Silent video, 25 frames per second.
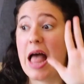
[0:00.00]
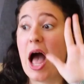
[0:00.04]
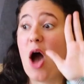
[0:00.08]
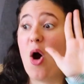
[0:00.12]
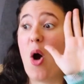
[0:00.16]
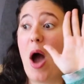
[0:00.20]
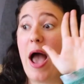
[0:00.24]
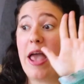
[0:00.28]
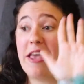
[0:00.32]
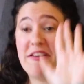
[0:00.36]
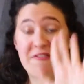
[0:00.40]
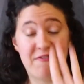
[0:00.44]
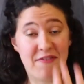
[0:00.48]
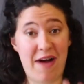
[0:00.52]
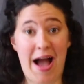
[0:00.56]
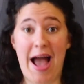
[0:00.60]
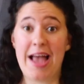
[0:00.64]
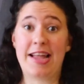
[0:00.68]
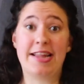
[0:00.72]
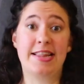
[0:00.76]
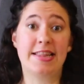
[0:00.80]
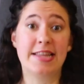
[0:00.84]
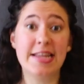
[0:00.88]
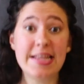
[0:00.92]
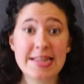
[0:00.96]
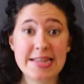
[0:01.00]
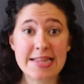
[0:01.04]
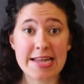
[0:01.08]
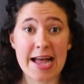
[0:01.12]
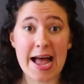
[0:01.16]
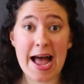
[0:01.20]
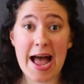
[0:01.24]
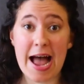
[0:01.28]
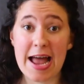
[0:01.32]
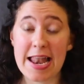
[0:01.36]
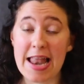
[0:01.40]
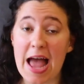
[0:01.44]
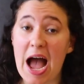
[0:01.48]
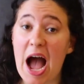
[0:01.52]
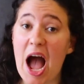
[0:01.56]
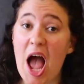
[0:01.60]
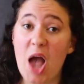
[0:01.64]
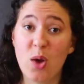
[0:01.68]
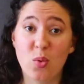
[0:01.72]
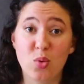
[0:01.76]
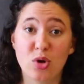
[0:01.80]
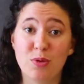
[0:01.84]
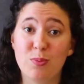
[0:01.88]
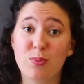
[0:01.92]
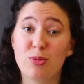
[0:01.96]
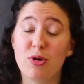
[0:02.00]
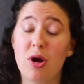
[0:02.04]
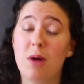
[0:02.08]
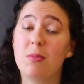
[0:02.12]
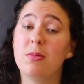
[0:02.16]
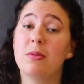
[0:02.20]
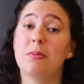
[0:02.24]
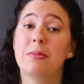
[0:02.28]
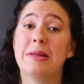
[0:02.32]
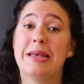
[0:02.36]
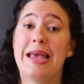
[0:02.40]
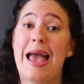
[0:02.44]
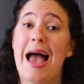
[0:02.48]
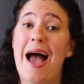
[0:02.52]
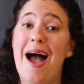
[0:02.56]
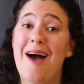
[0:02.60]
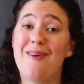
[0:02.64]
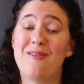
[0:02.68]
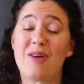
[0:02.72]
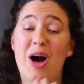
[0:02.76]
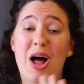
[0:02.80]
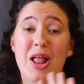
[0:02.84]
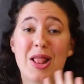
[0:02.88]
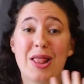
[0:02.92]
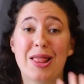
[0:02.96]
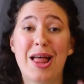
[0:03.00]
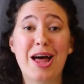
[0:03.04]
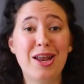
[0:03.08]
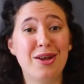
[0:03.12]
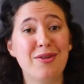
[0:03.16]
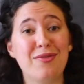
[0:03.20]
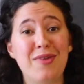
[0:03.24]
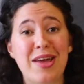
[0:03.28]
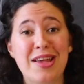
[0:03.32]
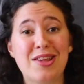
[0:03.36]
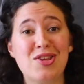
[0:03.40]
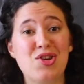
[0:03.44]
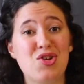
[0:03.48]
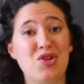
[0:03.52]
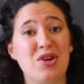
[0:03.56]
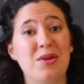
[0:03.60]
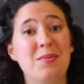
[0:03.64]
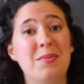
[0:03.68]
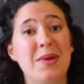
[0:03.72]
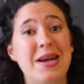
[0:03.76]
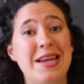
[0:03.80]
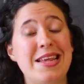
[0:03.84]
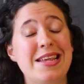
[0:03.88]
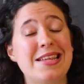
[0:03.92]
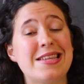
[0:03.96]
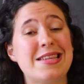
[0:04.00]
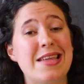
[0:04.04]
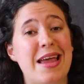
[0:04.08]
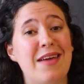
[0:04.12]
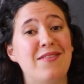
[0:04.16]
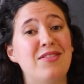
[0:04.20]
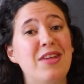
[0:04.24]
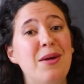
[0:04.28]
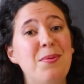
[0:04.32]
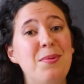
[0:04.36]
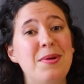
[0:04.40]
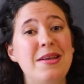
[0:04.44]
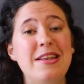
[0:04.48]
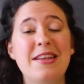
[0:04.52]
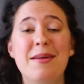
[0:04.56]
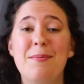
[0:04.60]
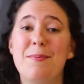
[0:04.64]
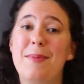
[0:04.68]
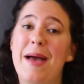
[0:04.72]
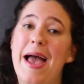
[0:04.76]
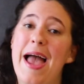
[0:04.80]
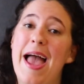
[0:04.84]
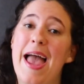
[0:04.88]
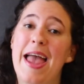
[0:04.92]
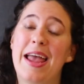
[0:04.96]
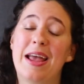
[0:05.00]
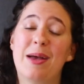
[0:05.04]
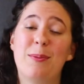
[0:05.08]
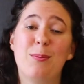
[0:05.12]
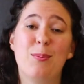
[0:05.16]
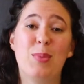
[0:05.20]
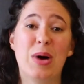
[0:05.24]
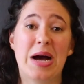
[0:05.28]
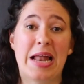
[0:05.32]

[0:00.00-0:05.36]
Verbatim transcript: Now, if I did that, I would probably have a lot of extra money saved up in the bank,